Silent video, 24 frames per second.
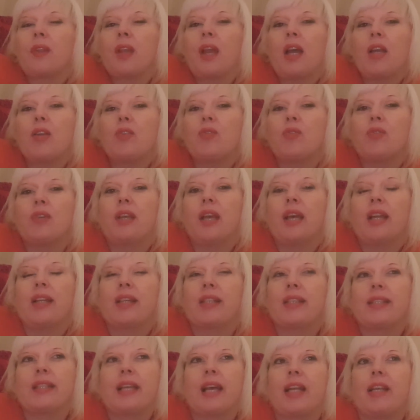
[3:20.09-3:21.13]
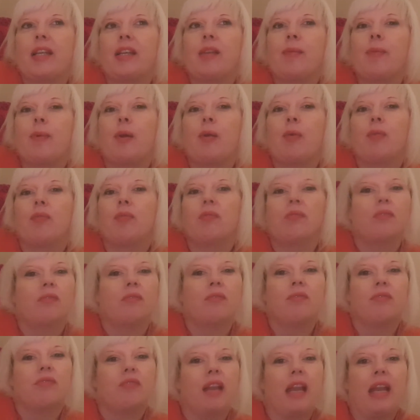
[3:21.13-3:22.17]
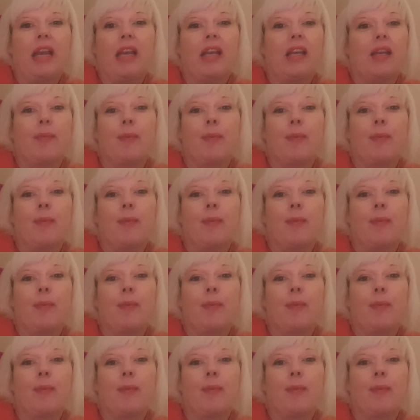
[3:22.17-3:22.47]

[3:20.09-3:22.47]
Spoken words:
I don't get excited about reading